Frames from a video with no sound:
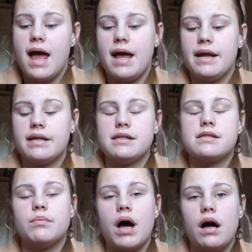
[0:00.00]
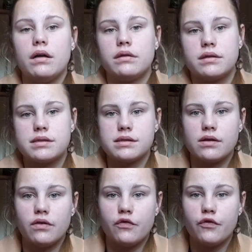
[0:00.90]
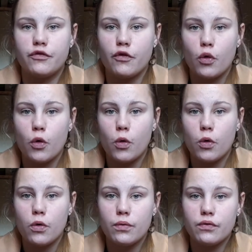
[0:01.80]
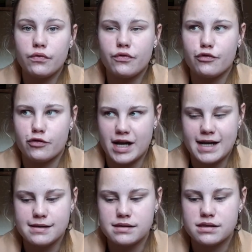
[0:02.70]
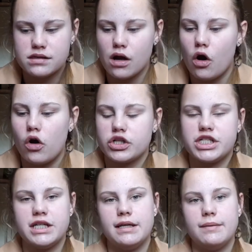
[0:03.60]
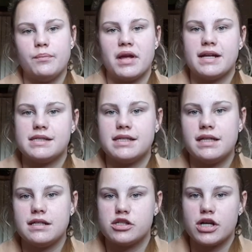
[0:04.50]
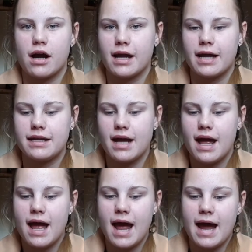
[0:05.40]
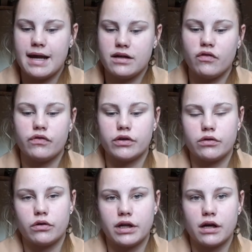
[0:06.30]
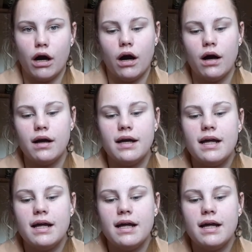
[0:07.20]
And it's about four friends: Archie, Betty, Jughead, and Veronica.